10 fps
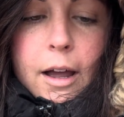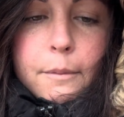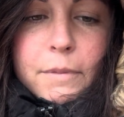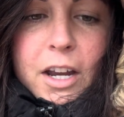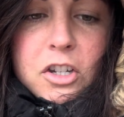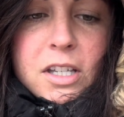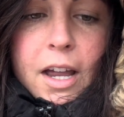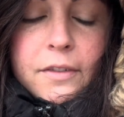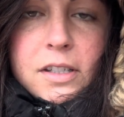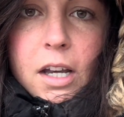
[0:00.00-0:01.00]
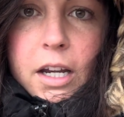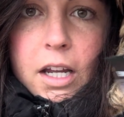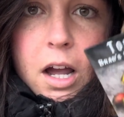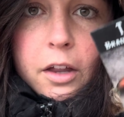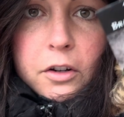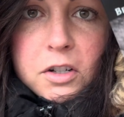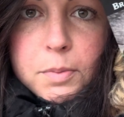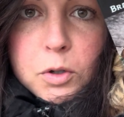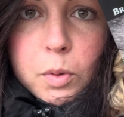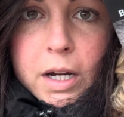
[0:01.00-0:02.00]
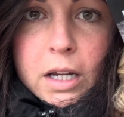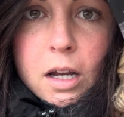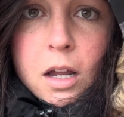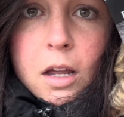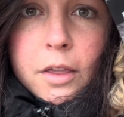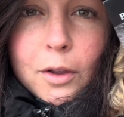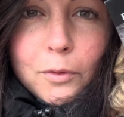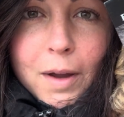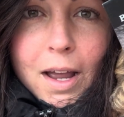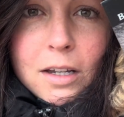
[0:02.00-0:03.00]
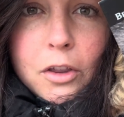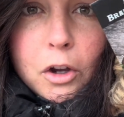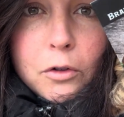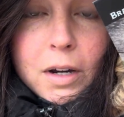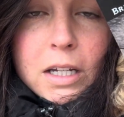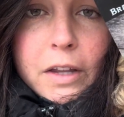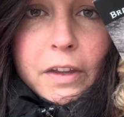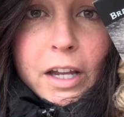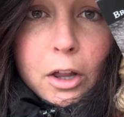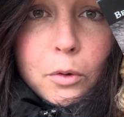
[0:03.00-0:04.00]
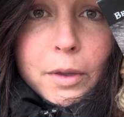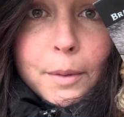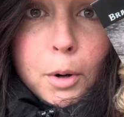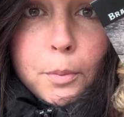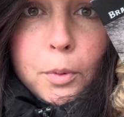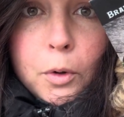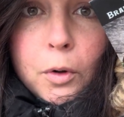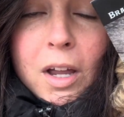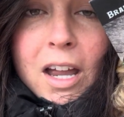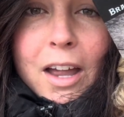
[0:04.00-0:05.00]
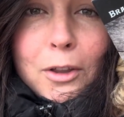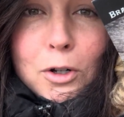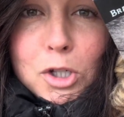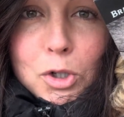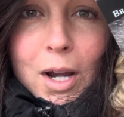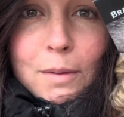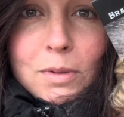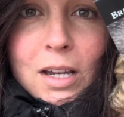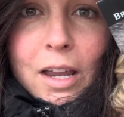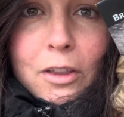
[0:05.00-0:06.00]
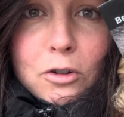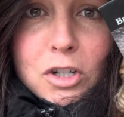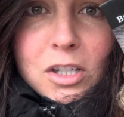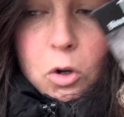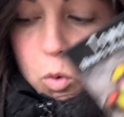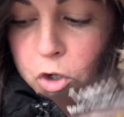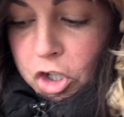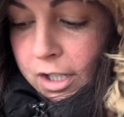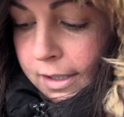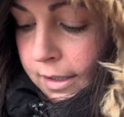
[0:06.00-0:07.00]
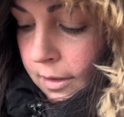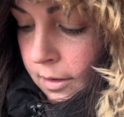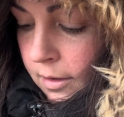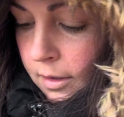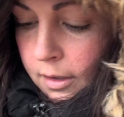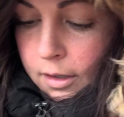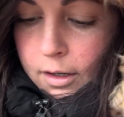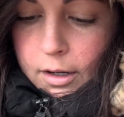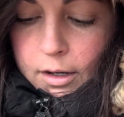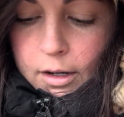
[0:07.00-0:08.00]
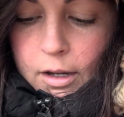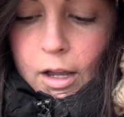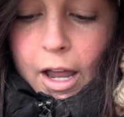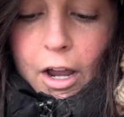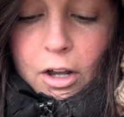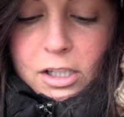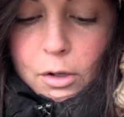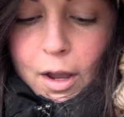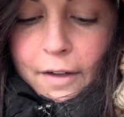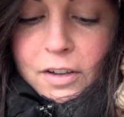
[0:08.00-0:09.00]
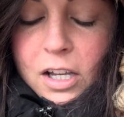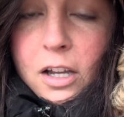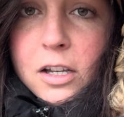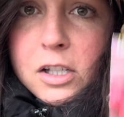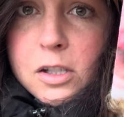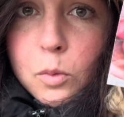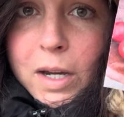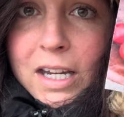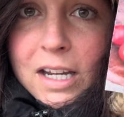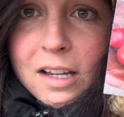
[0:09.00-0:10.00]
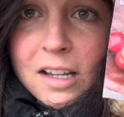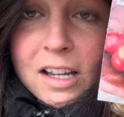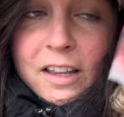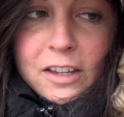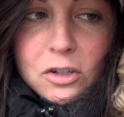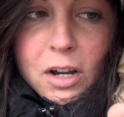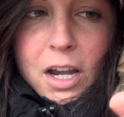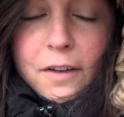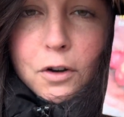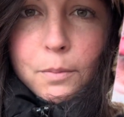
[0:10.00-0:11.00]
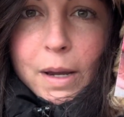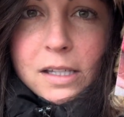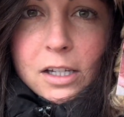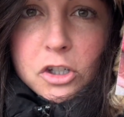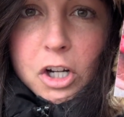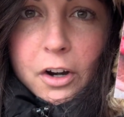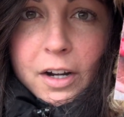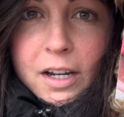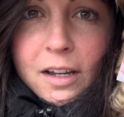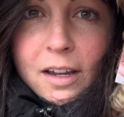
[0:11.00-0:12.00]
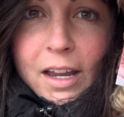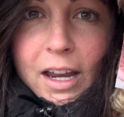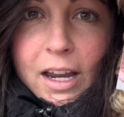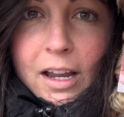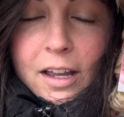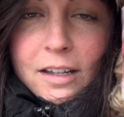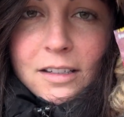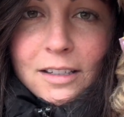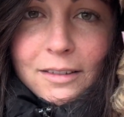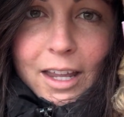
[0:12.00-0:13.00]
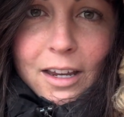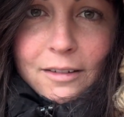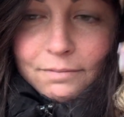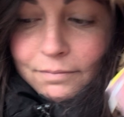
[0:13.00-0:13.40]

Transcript: they just have stunning colors between the red and the green and the yellow and the purple, and they're striped and they're just gorgeous. I also have Sweetie. These are kind of your basic cherry, and they